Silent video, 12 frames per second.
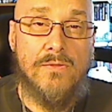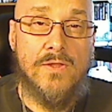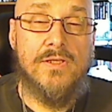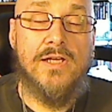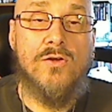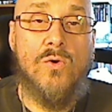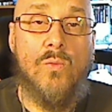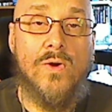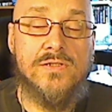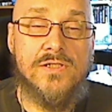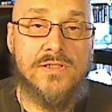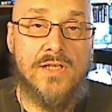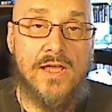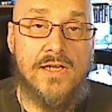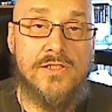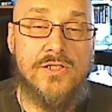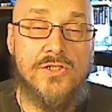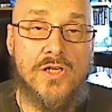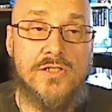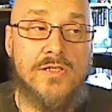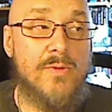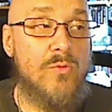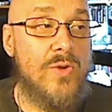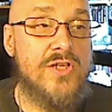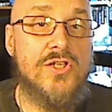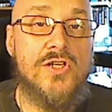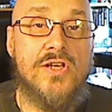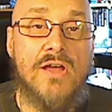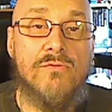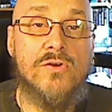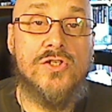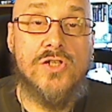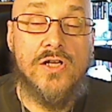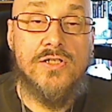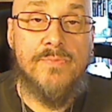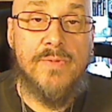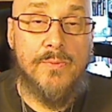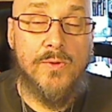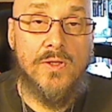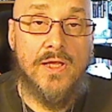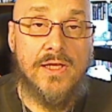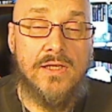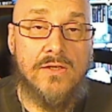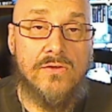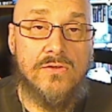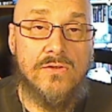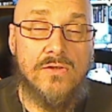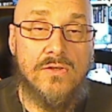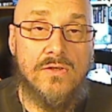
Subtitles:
that they don't want society to judge them. And we should never judge people like this.